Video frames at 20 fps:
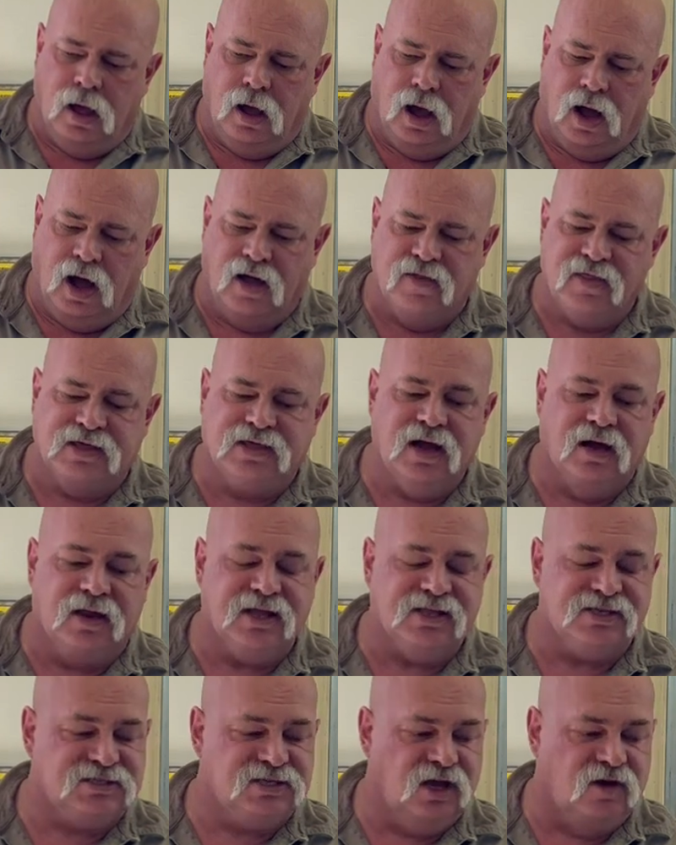On the gun
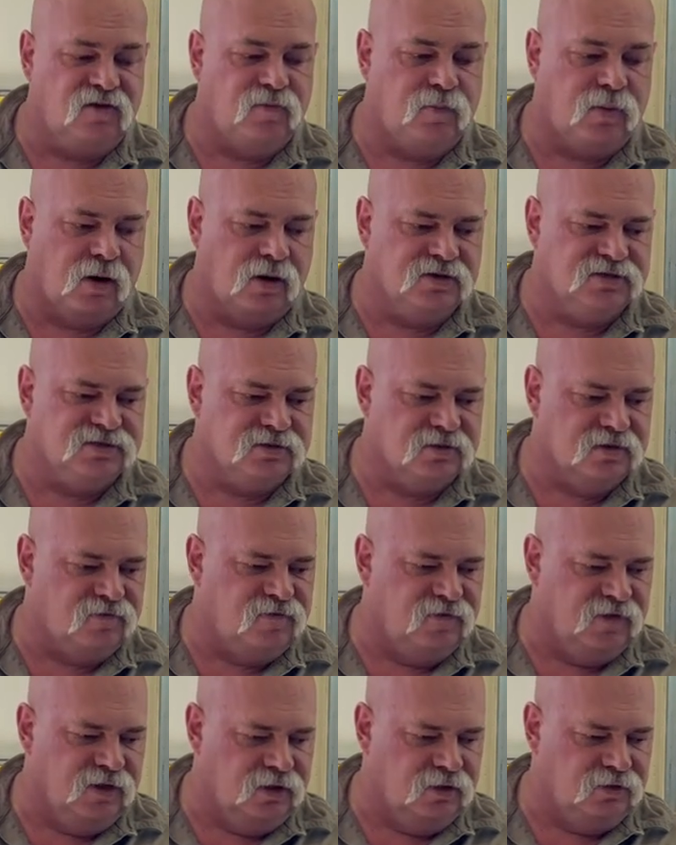itself, parts that
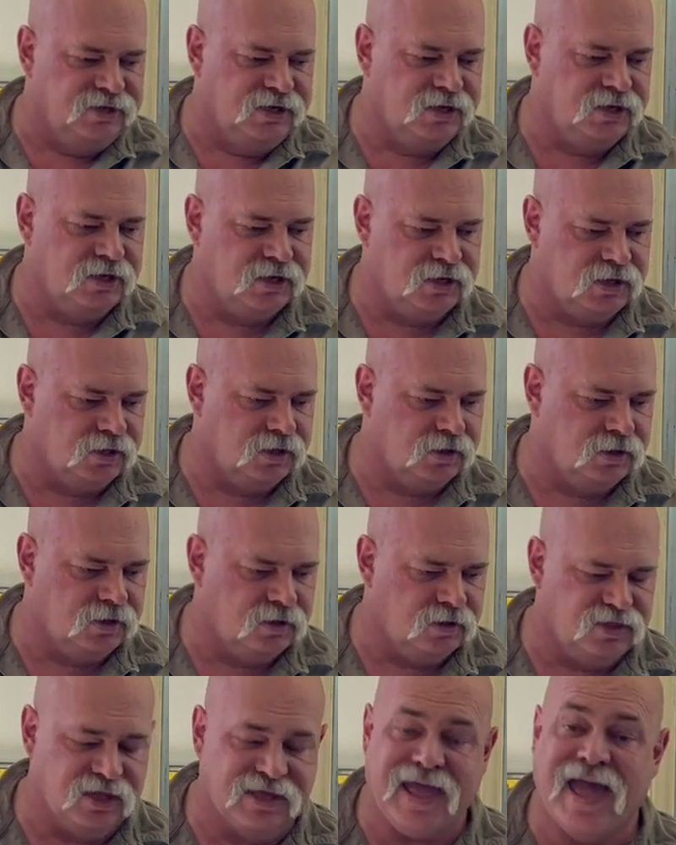failed.
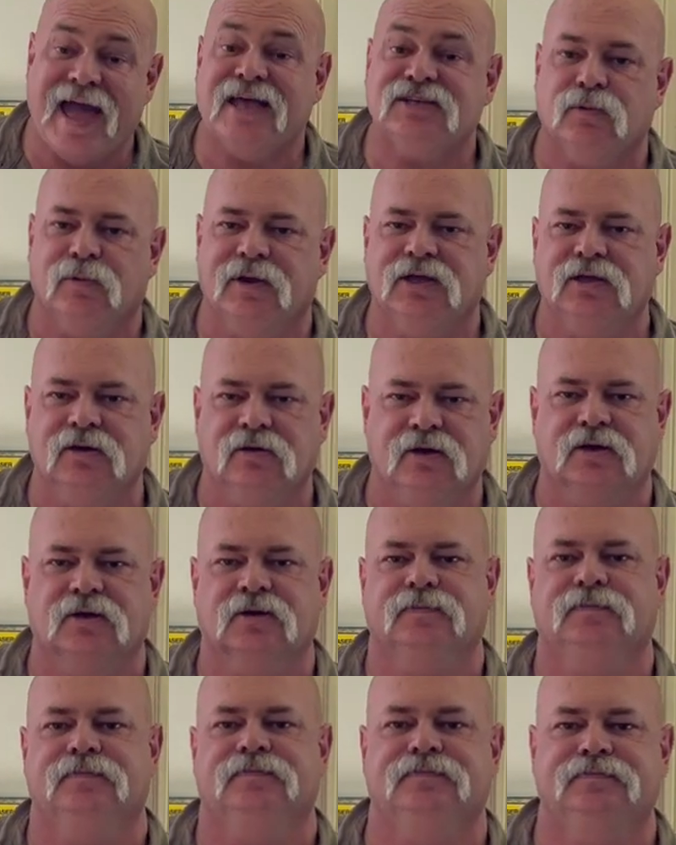The gas regulator